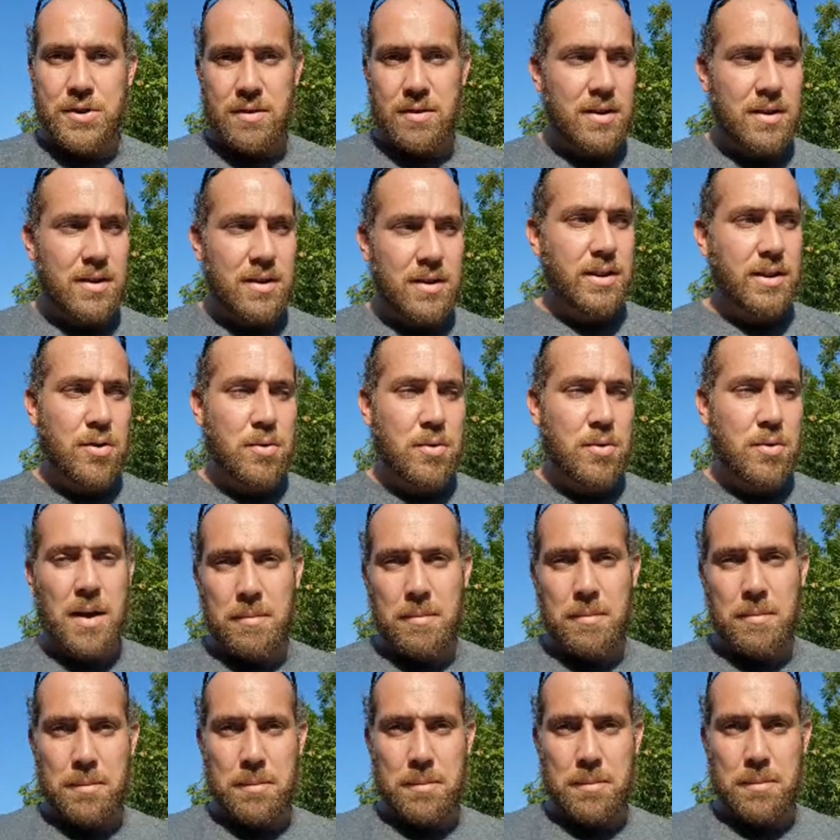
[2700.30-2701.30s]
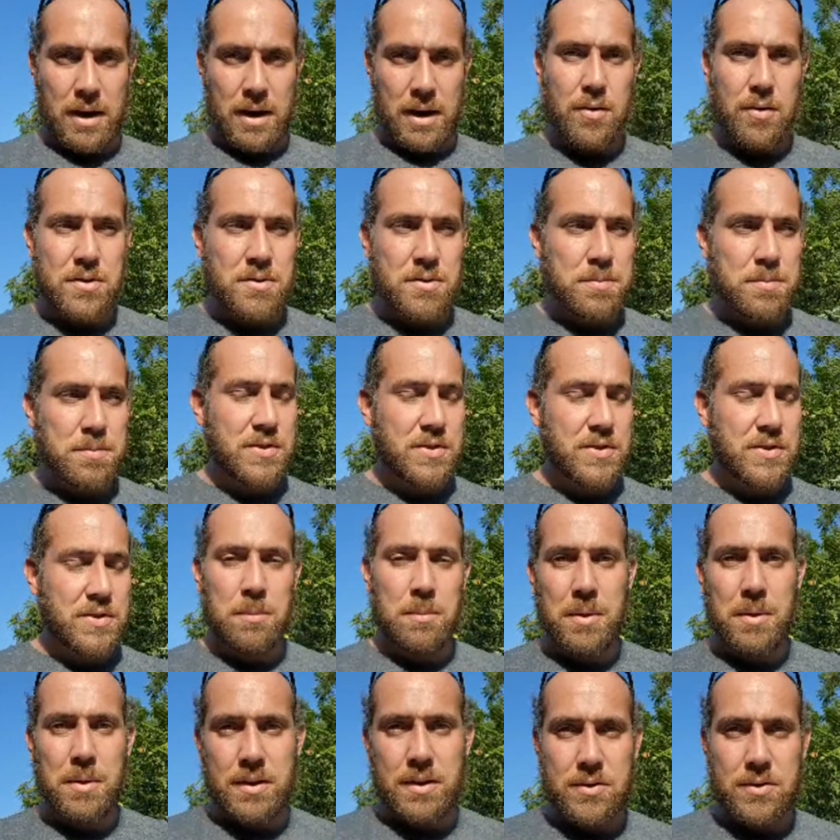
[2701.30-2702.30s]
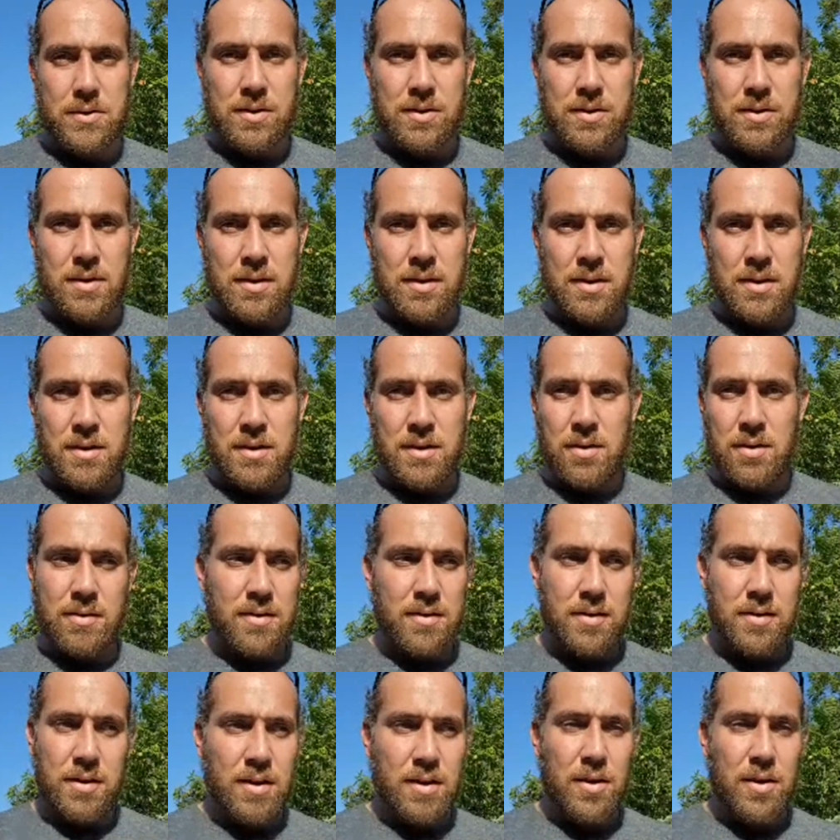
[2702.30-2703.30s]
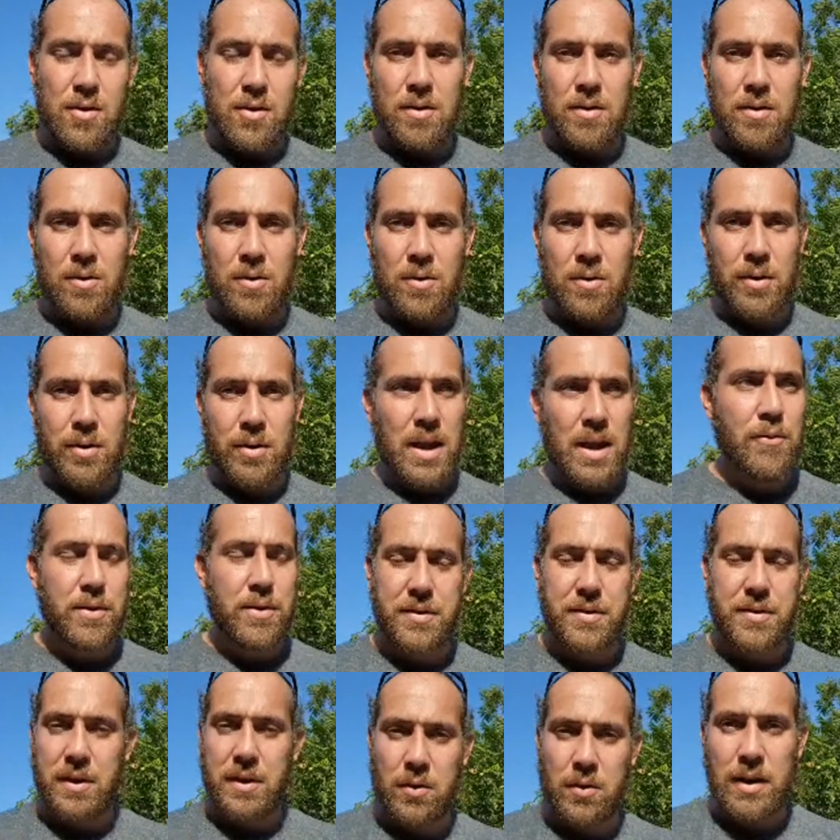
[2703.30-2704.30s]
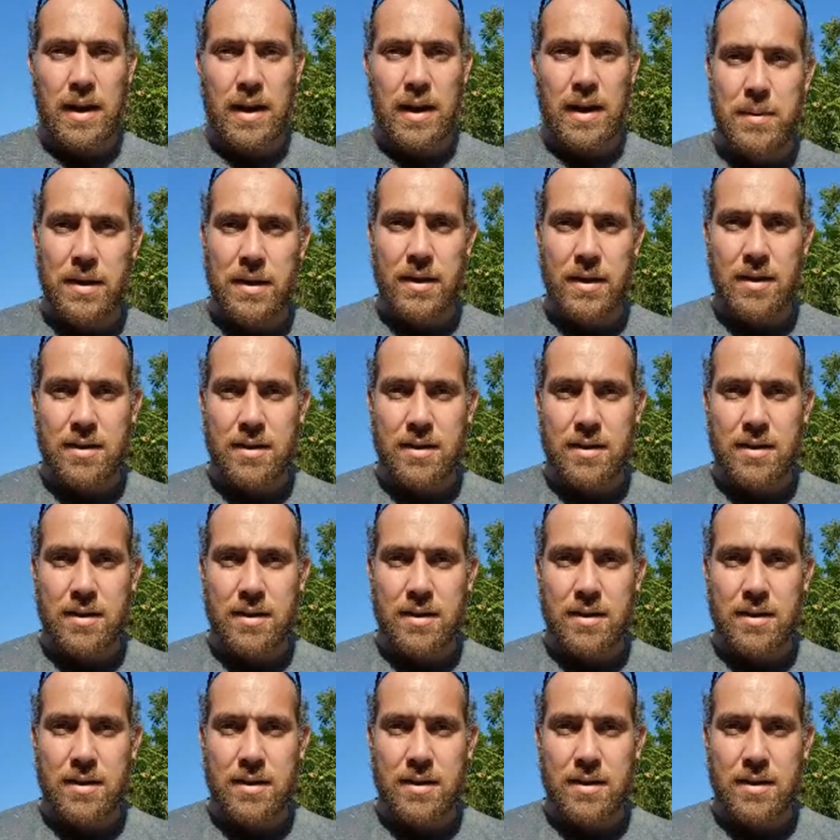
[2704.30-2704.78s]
let alone my parents, my siblings, on every single topic.